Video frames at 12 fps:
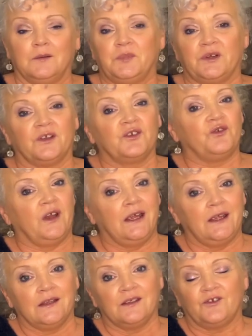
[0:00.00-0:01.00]
but at
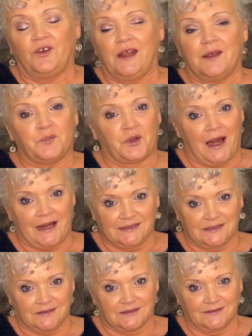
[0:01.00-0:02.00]
great
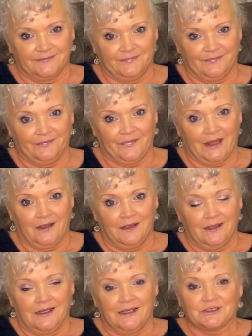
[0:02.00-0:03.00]
prices.
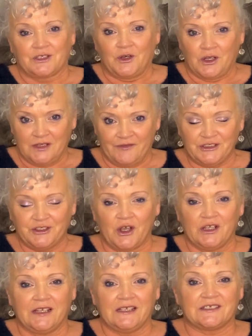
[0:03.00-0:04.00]
So I hope you've
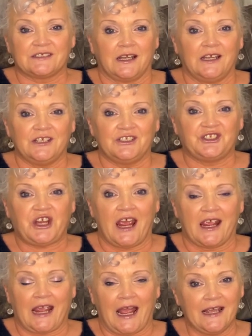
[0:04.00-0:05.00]
enjoyed this
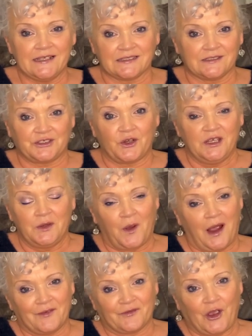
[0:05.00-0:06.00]
share, guys, showing you
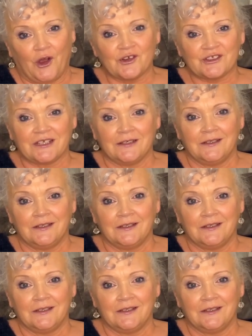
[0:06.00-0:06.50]
what I've got.